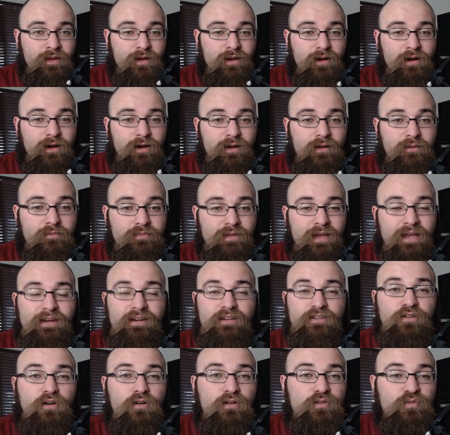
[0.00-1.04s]

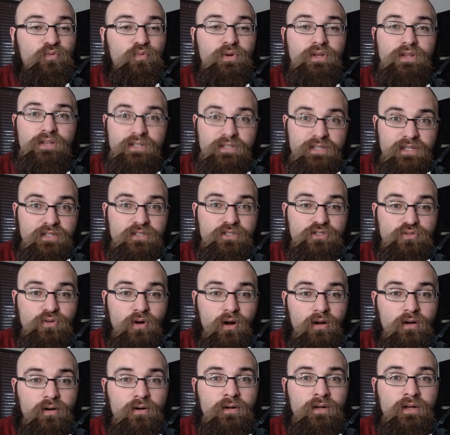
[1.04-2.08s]
Andy Dalton really did
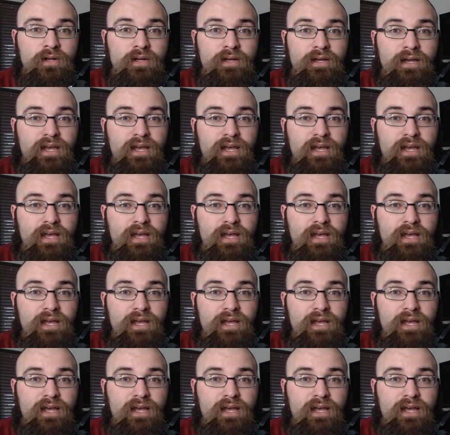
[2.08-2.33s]
struggle,